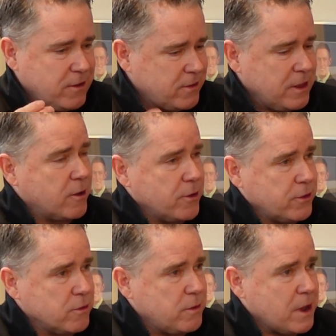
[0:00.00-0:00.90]
just think you're
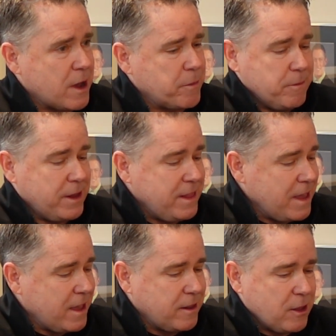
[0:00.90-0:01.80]
screwing up. But in
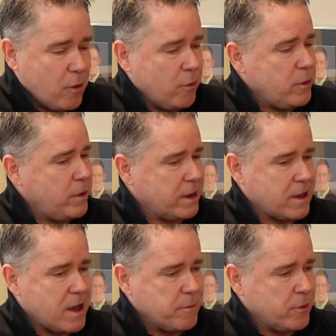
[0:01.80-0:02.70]
the end, the only way to
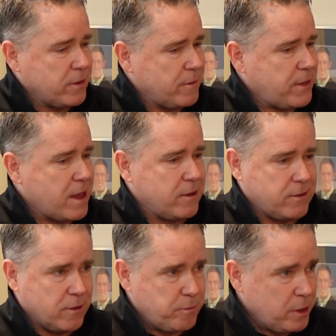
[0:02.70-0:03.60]
calm yourself down is
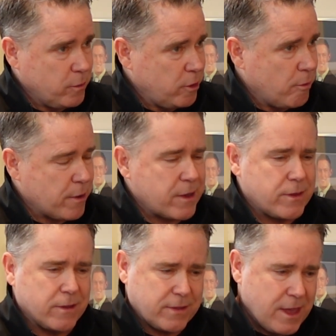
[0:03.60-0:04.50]
just be where your breath is,